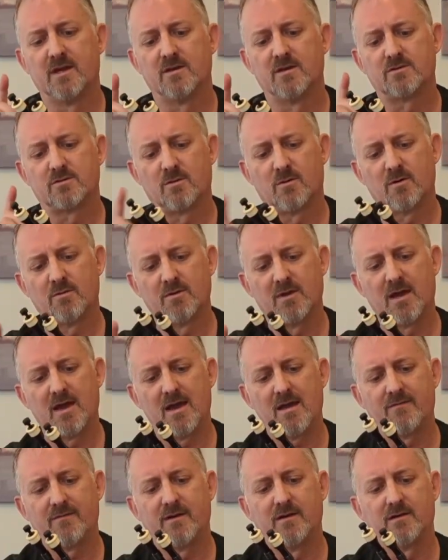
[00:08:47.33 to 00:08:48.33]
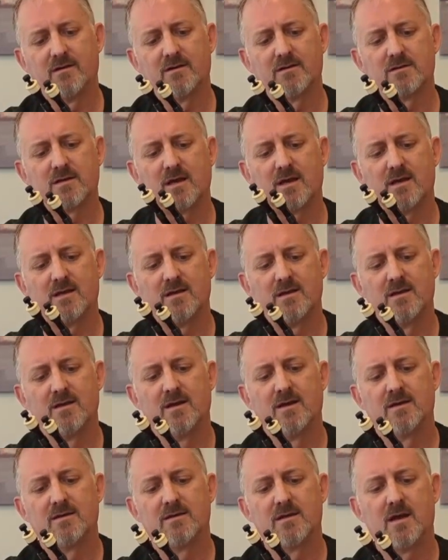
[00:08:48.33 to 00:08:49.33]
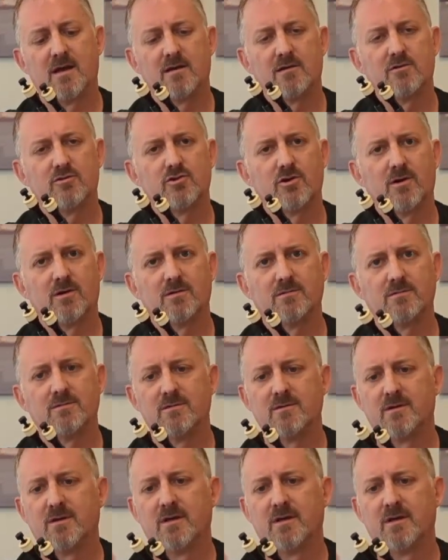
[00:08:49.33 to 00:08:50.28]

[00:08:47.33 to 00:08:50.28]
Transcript: So what we have here is a tenor drone,